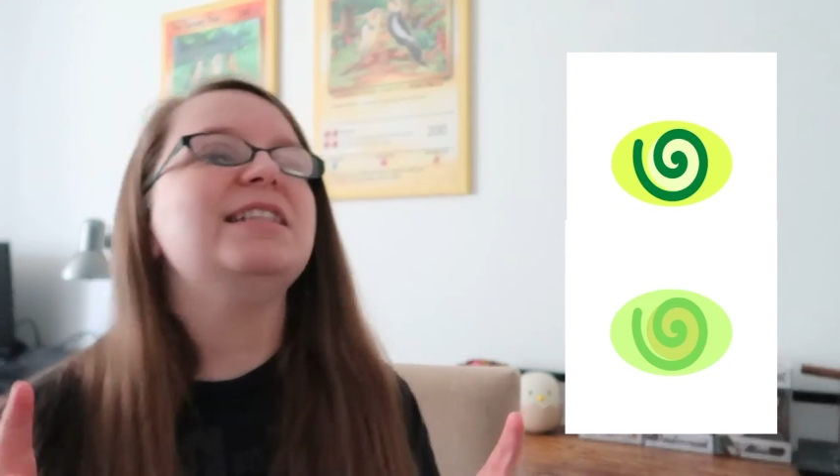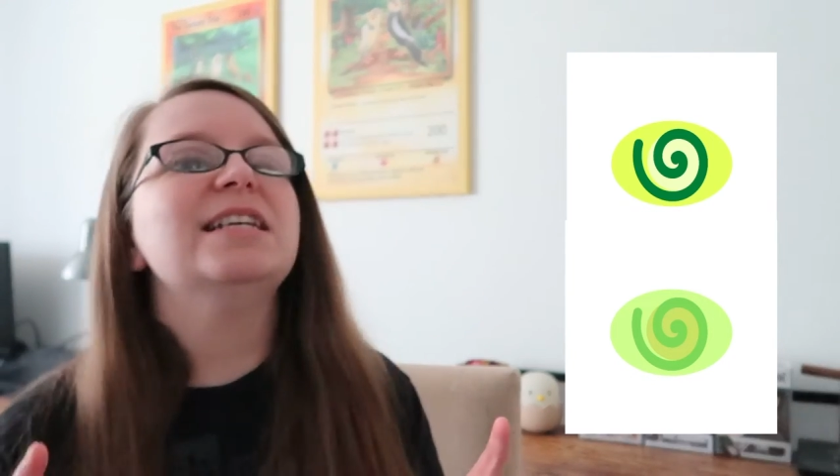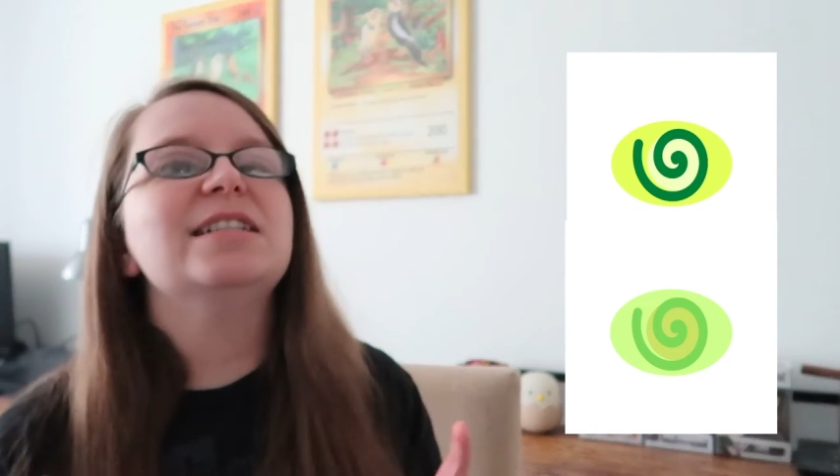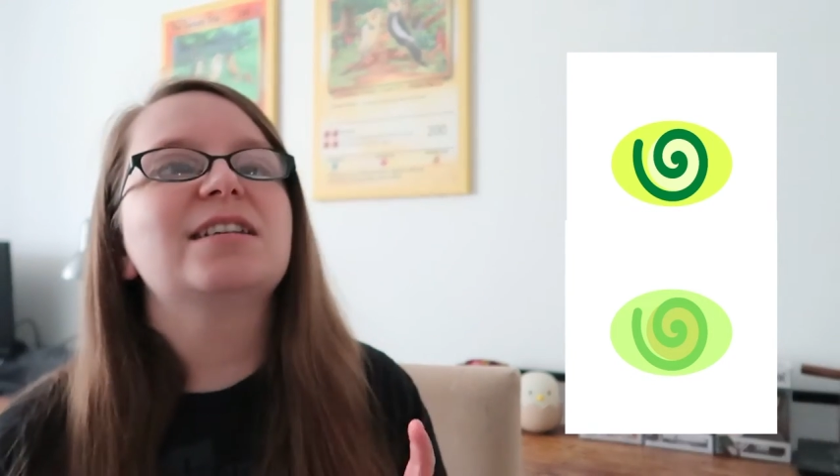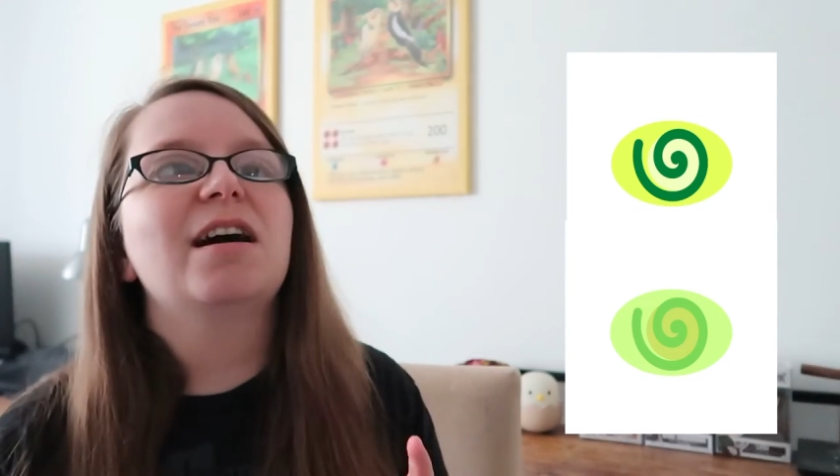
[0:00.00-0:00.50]

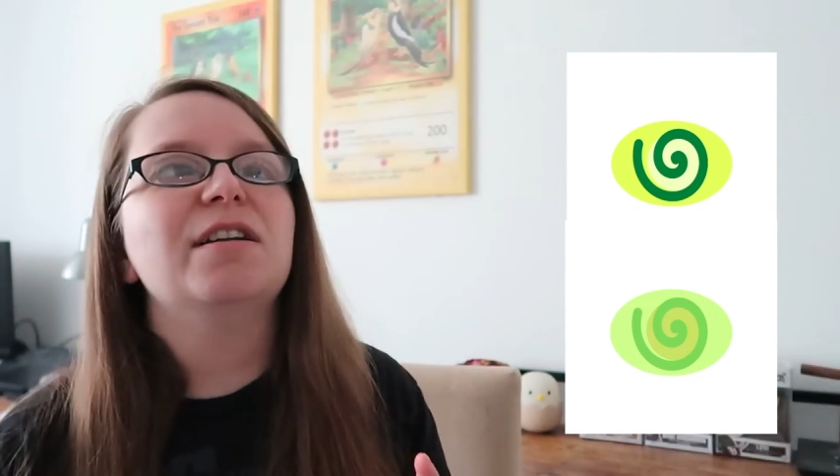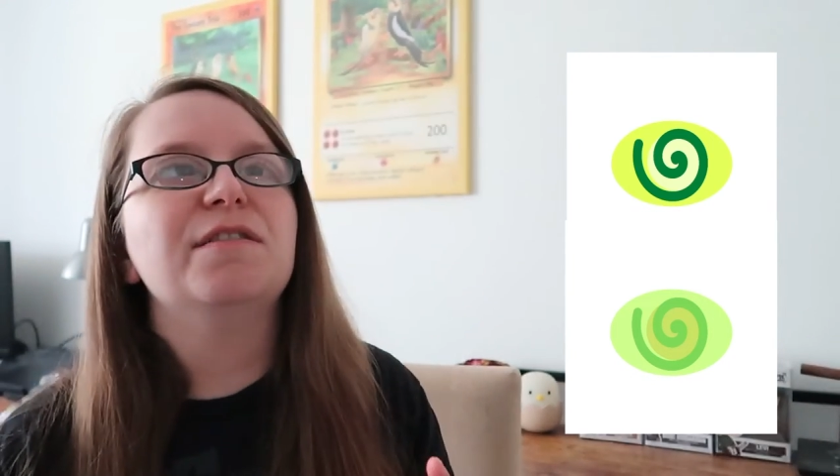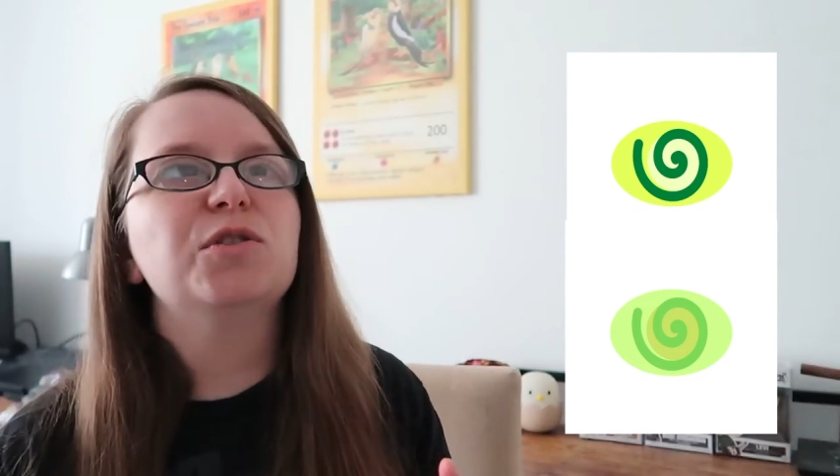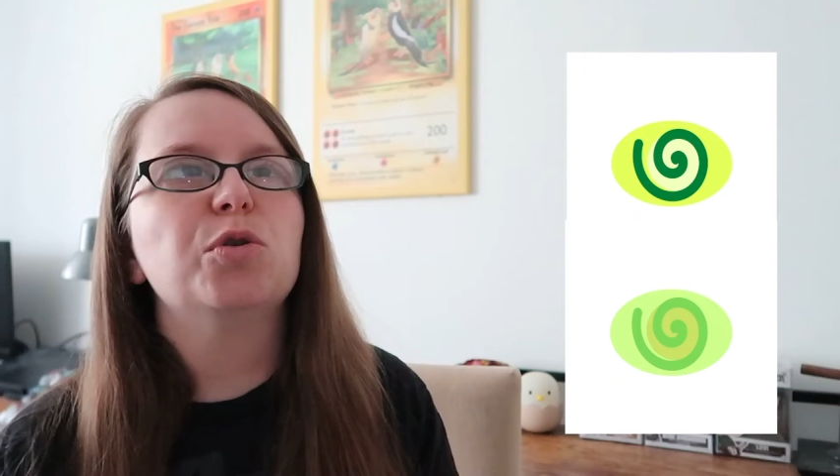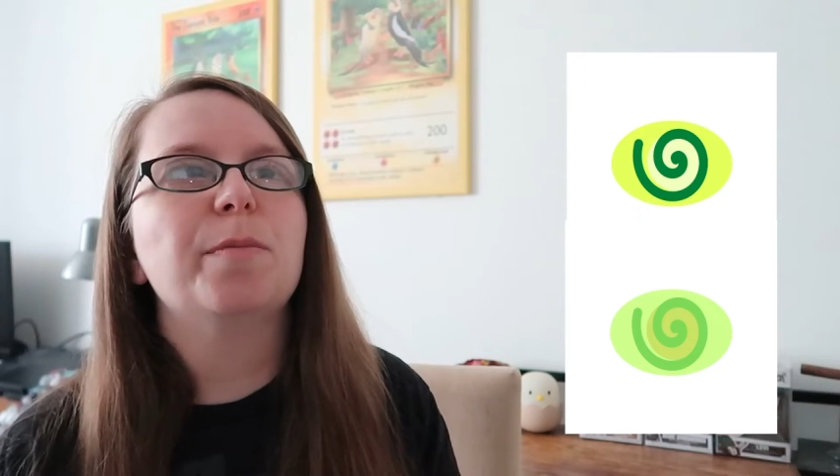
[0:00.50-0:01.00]
did kind
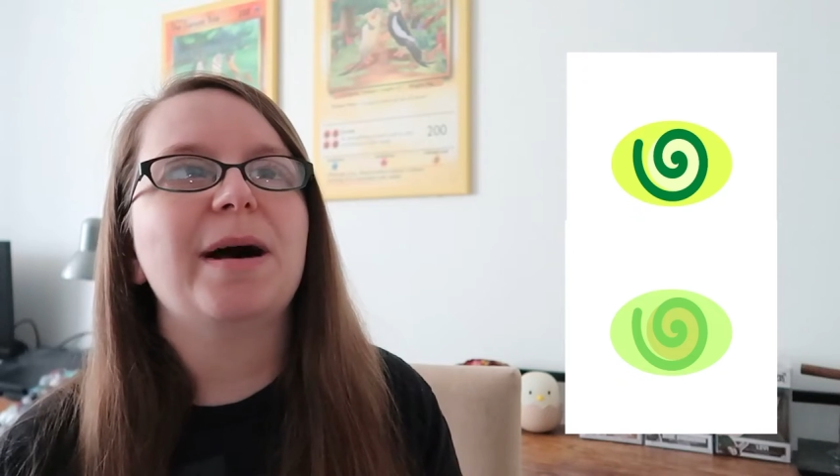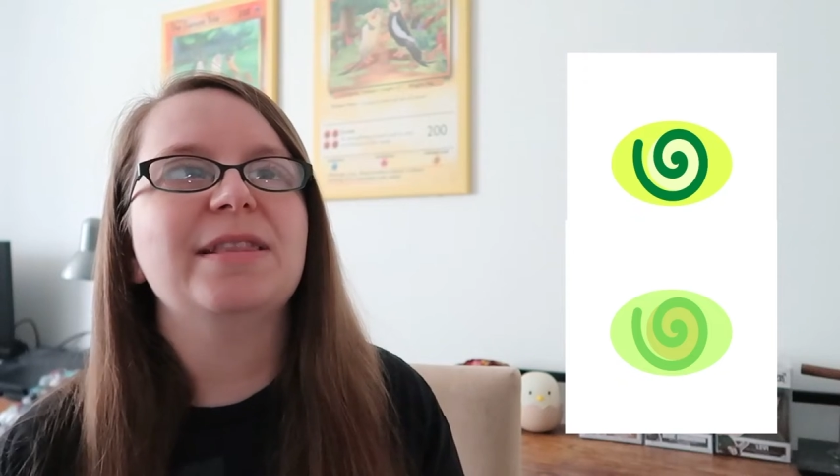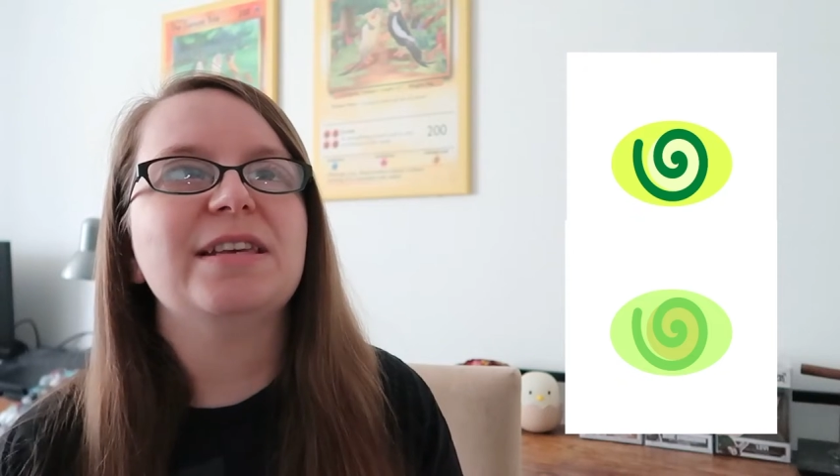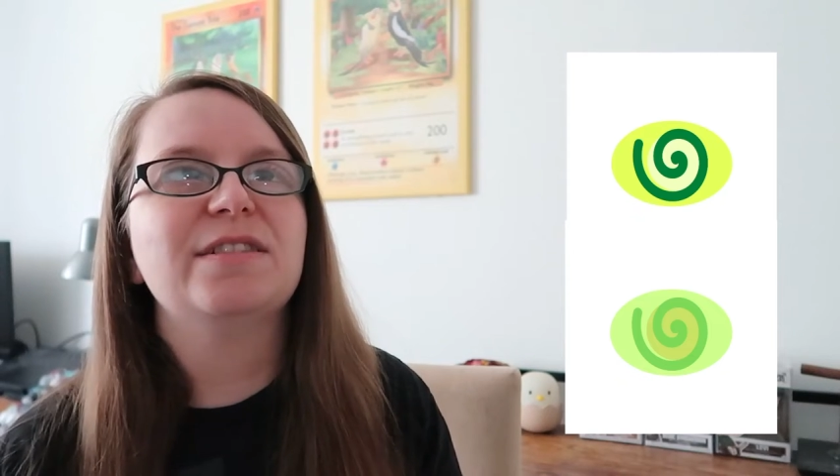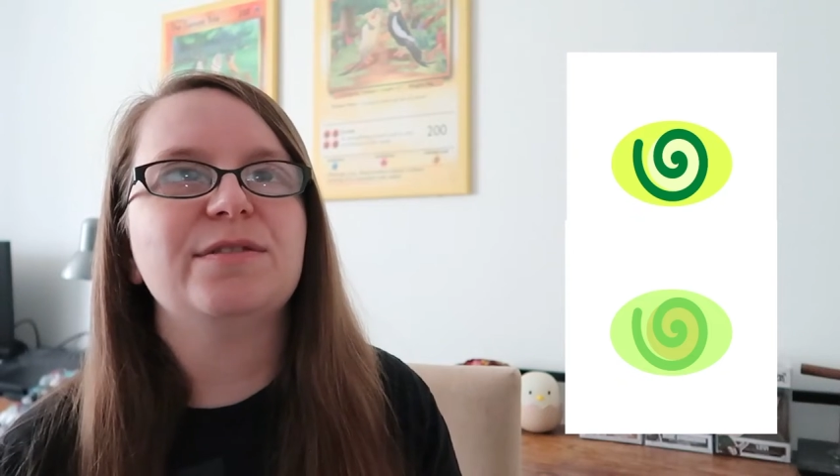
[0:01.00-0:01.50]
of talk
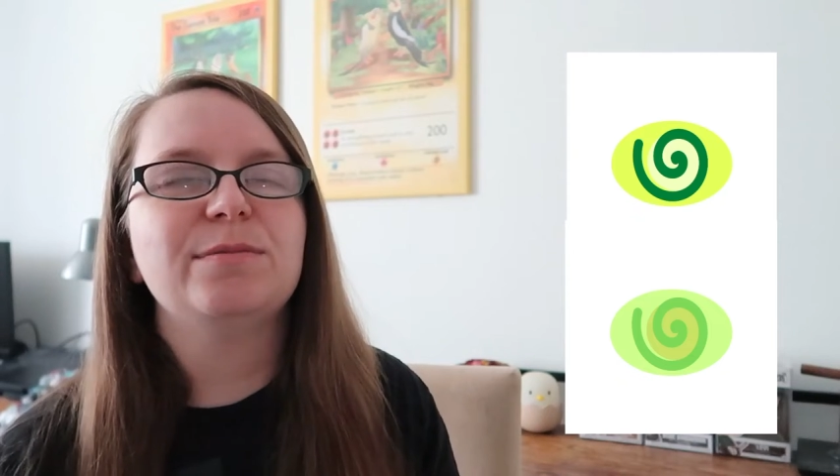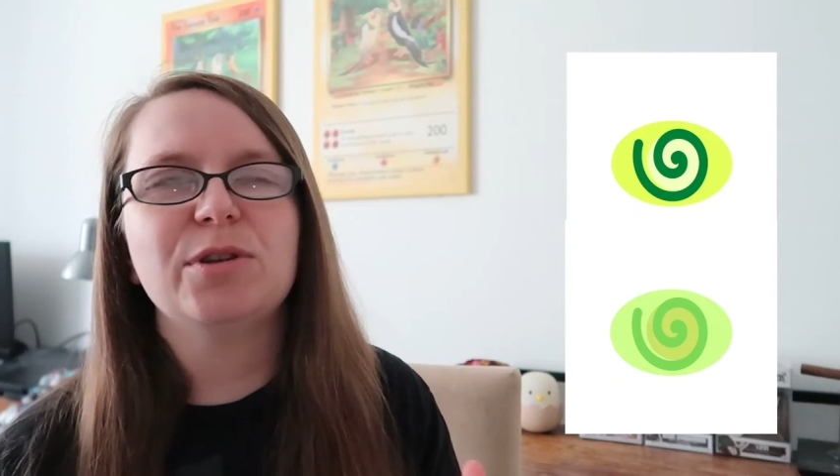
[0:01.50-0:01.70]
about this